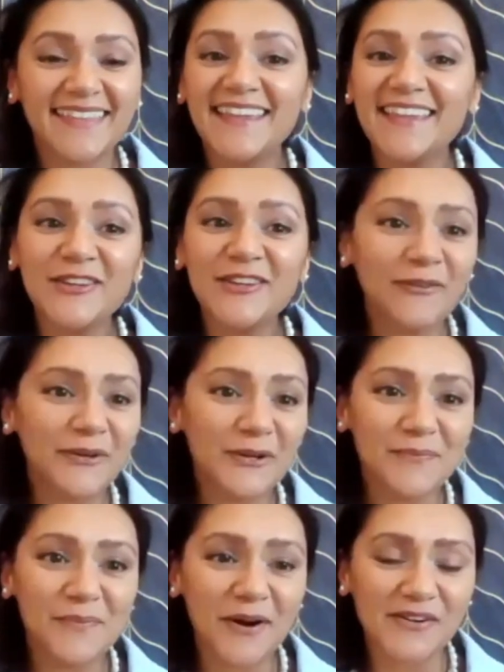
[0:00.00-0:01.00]
Thank you for
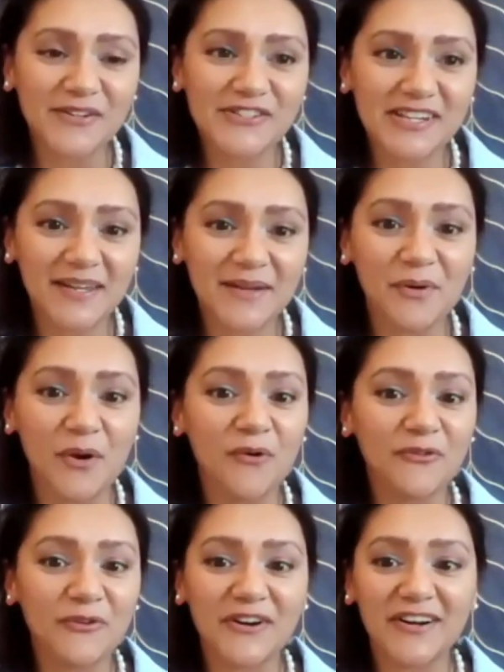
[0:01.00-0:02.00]
your partnership
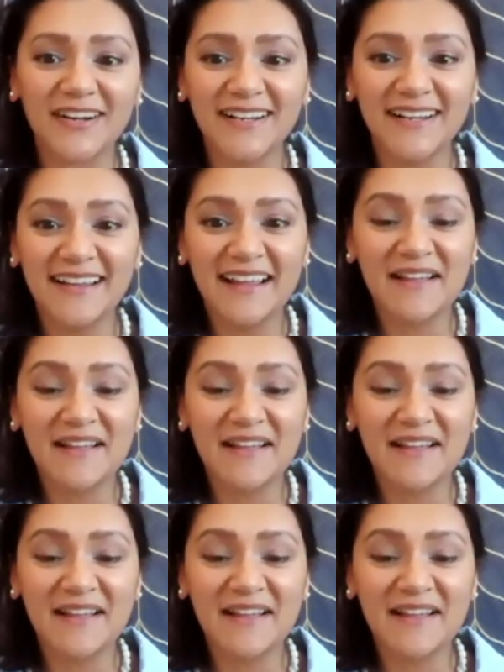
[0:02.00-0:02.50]
over